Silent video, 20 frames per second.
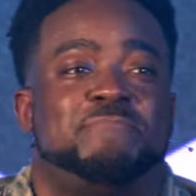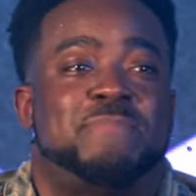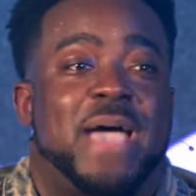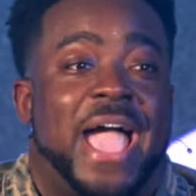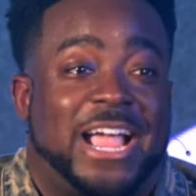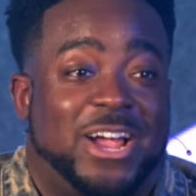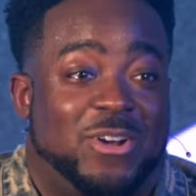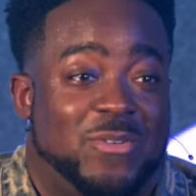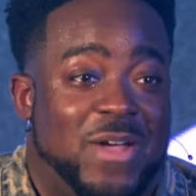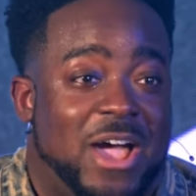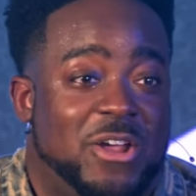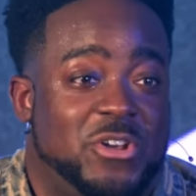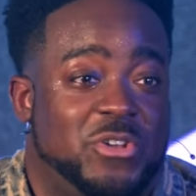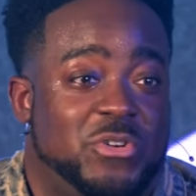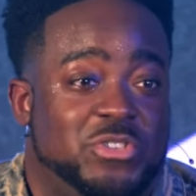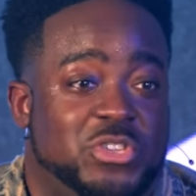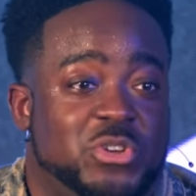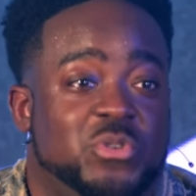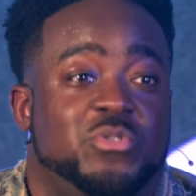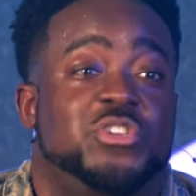it back around
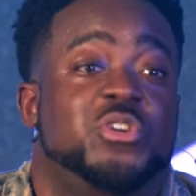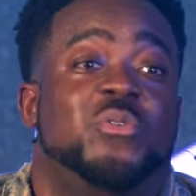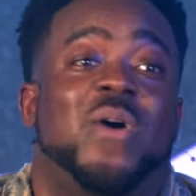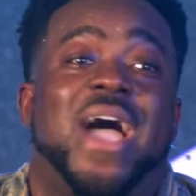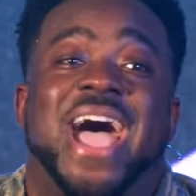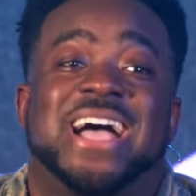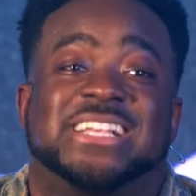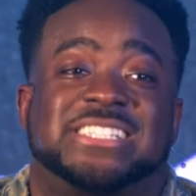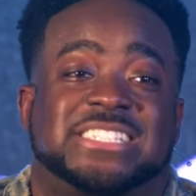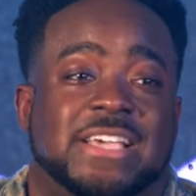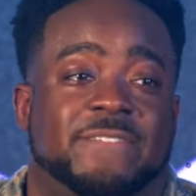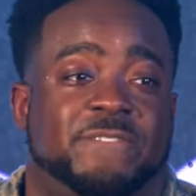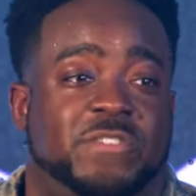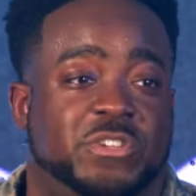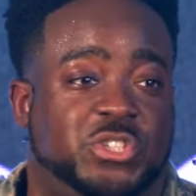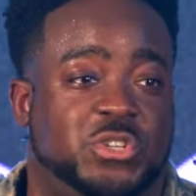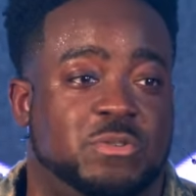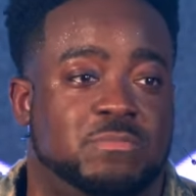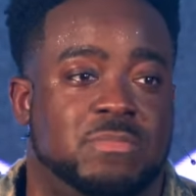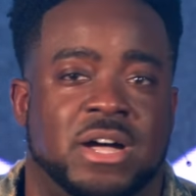on you. You asking
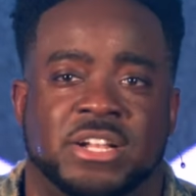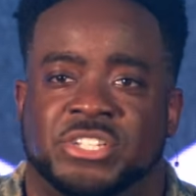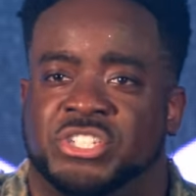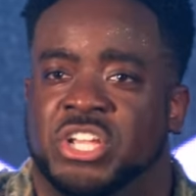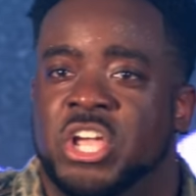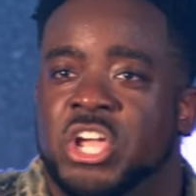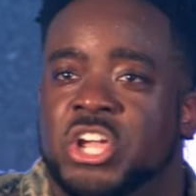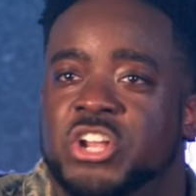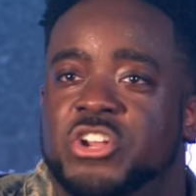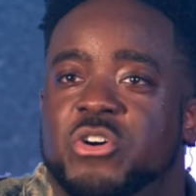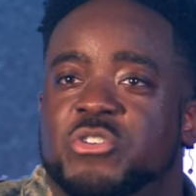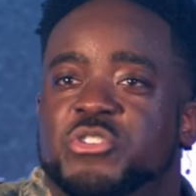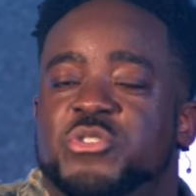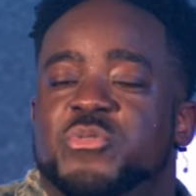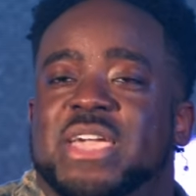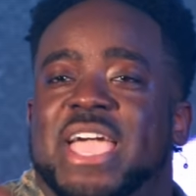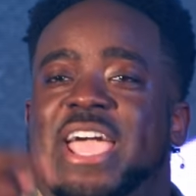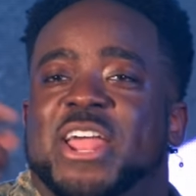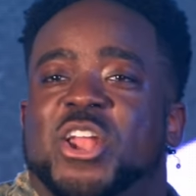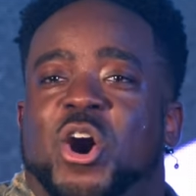for too much. No,
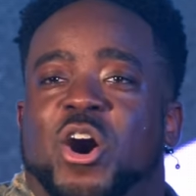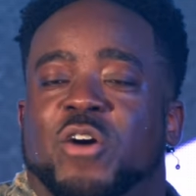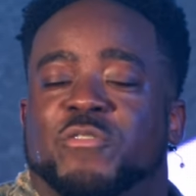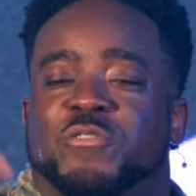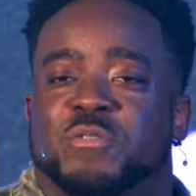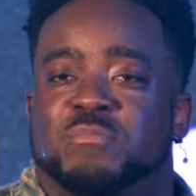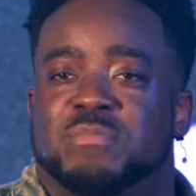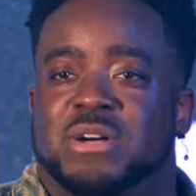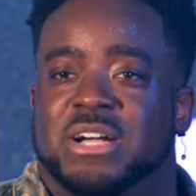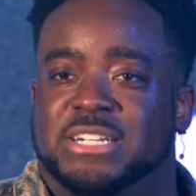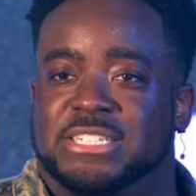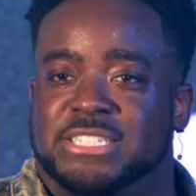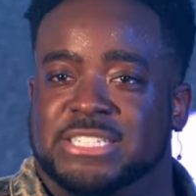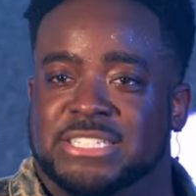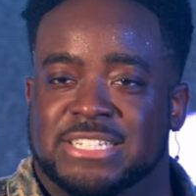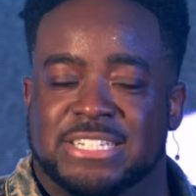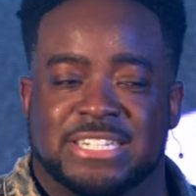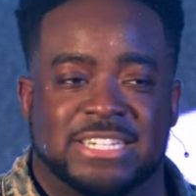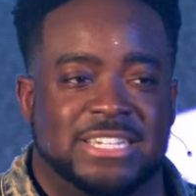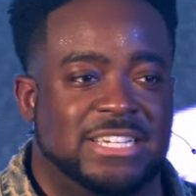you can't offer
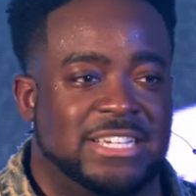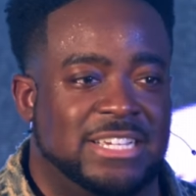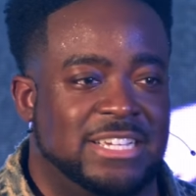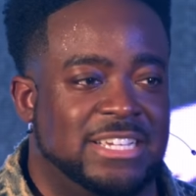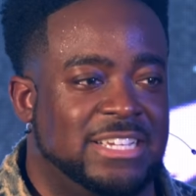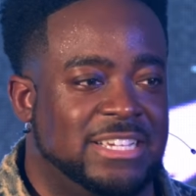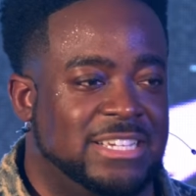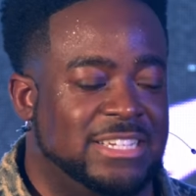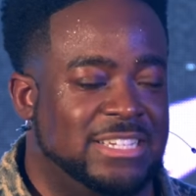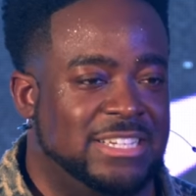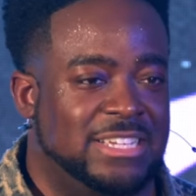much. Amen.